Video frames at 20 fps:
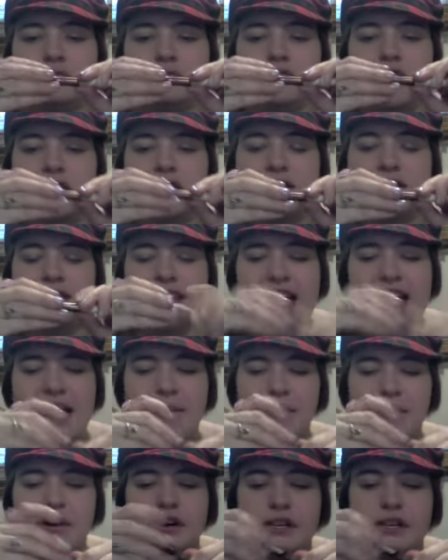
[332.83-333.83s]
Toss the
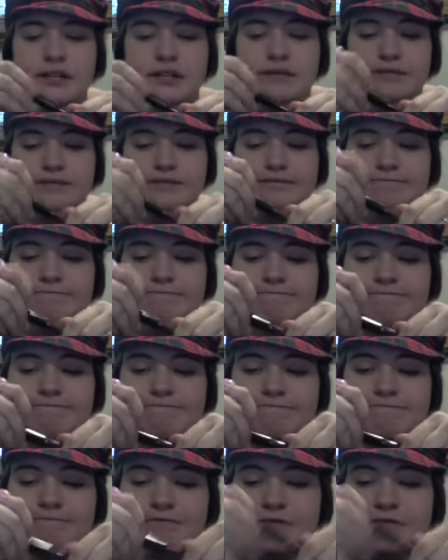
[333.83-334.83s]
cap on,
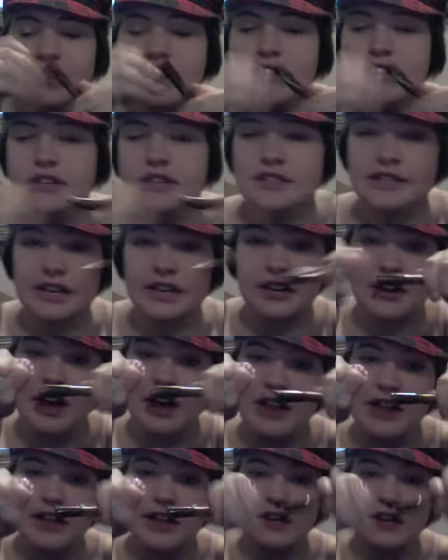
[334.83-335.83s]
stick your
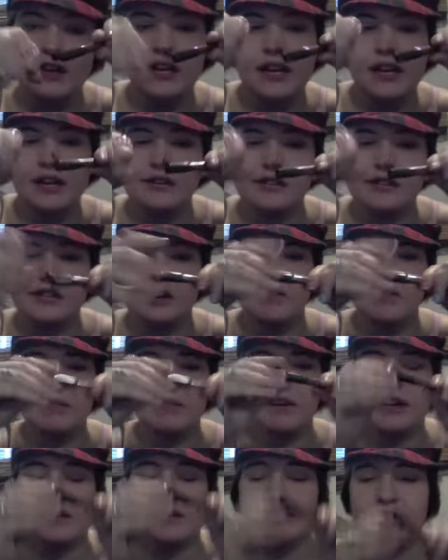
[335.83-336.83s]
eyeliner in it,
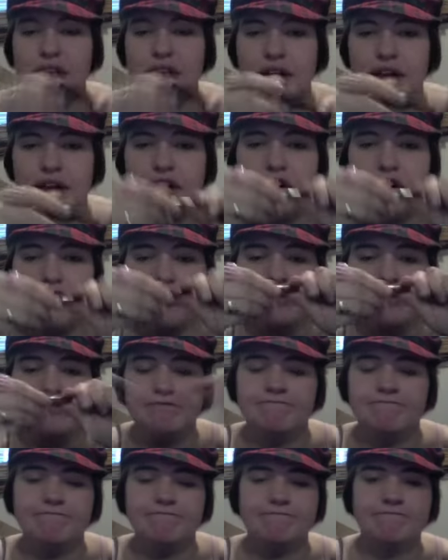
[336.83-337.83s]
sharpen it, and you get
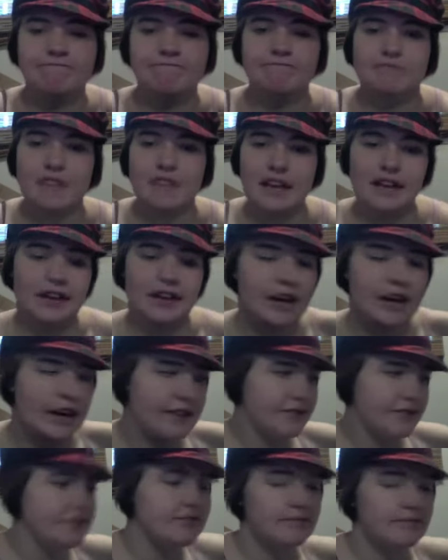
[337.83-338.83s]
home, take it
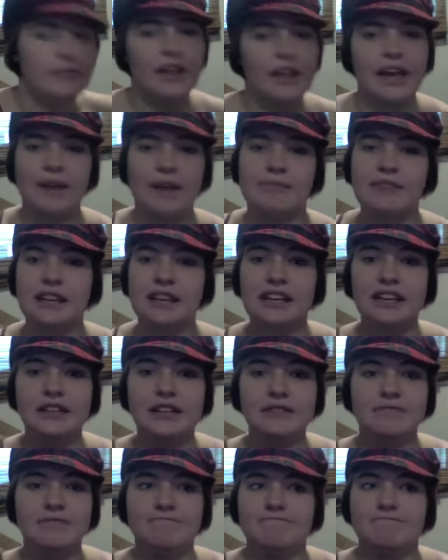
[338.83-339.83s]
off, empty it
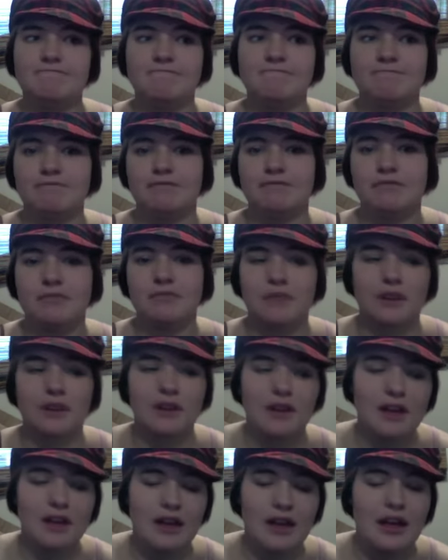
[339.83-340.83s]
out.
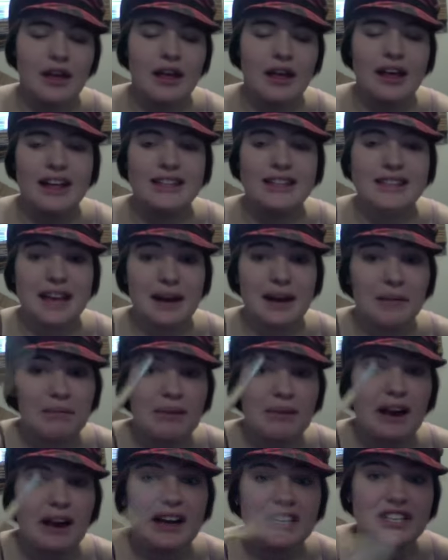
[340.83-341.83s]
It's like a
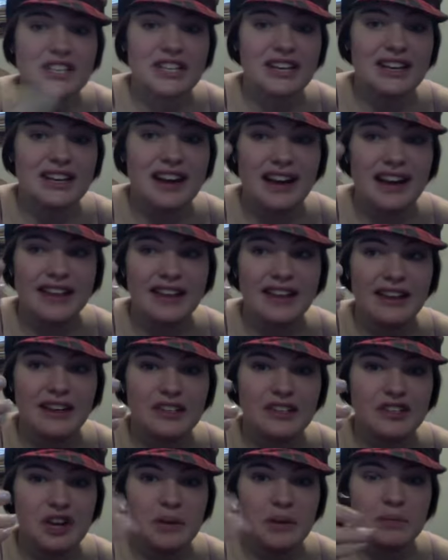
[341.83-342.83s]
brush, an
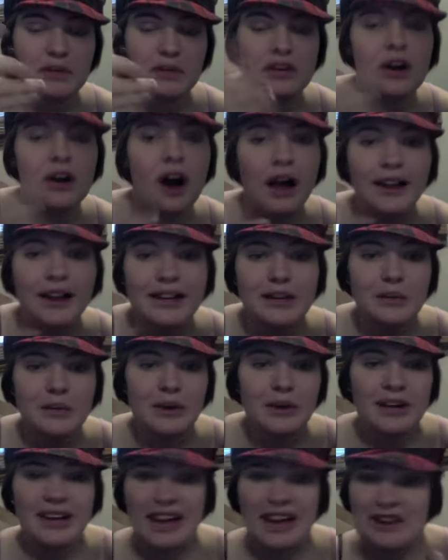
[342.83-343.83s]
eyeliner sharpener, all in
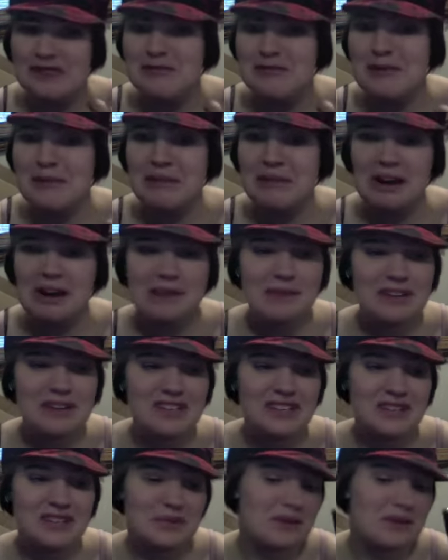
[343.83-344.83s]
one. I don't remember how much
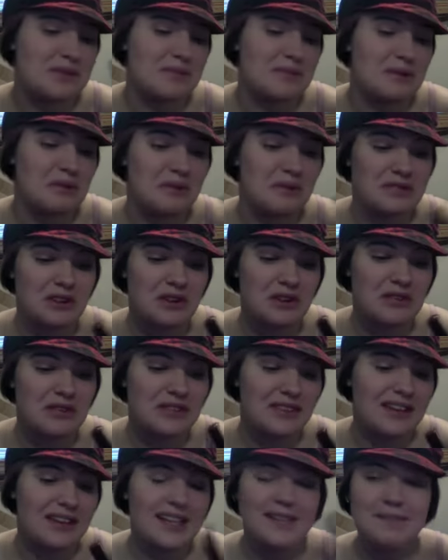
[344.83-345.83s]
this was, but it wasn't
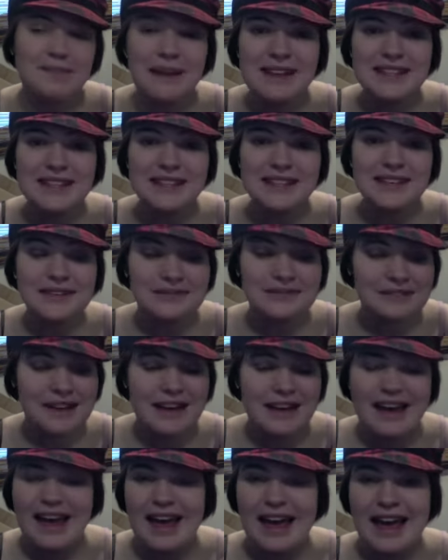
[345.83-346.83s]
overly expensive,
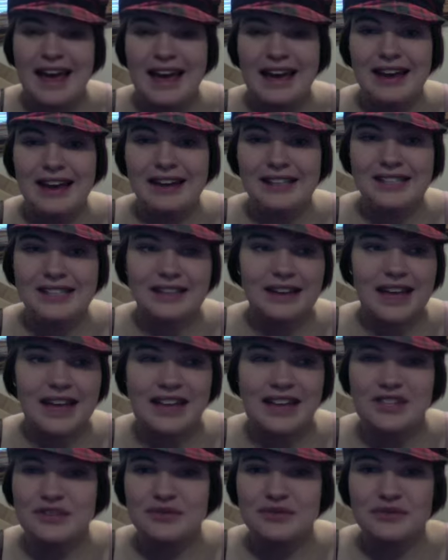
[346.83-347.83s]
and
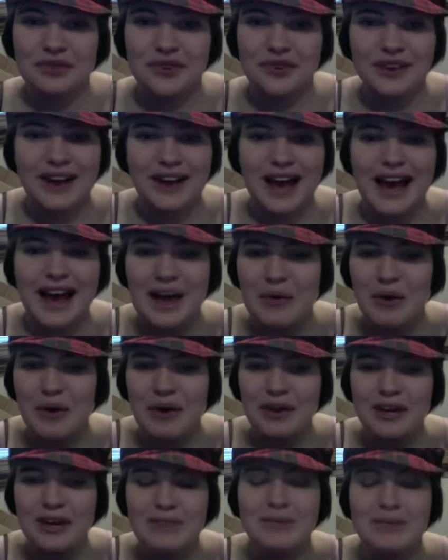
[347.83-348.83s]
it's a high
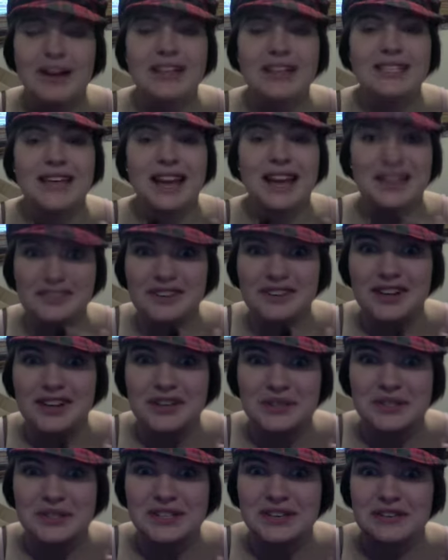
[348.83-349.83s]
quality brush, and you're not
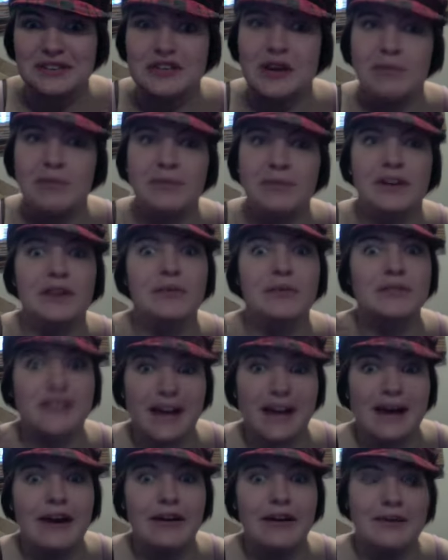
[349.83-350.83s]
losing your sharpener, which
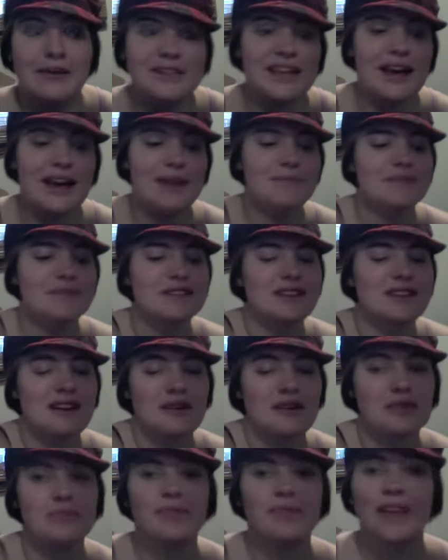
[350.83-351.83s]
I always am. So
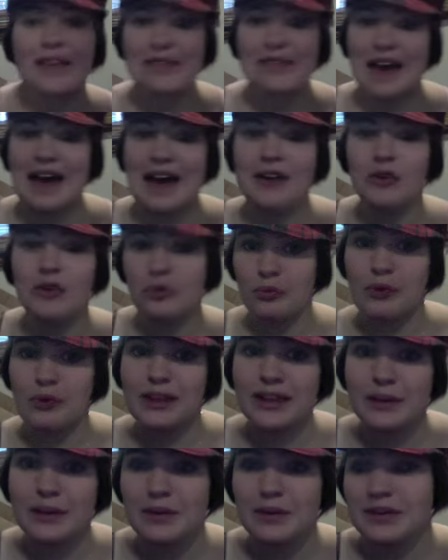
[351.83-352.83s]
that
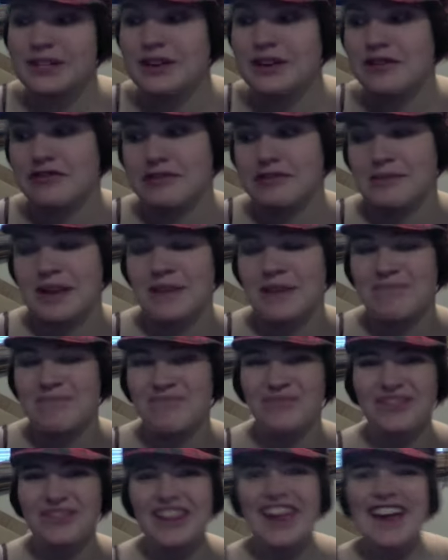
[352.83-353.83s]
really worked out for me.
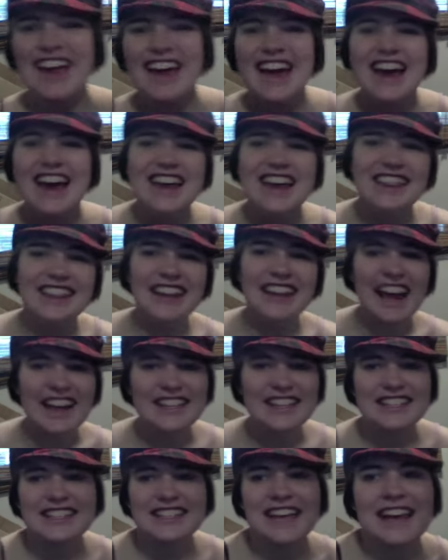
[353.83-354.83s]
The
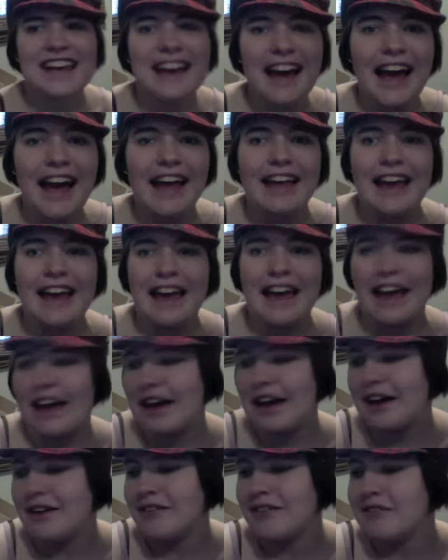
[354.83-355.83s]
next thing I
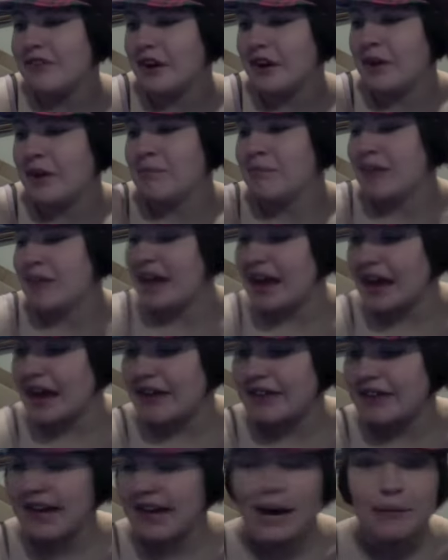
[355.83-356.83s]
have
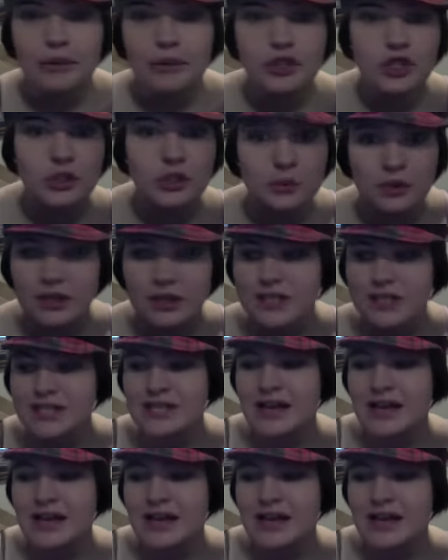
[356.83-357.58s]
a couple tools.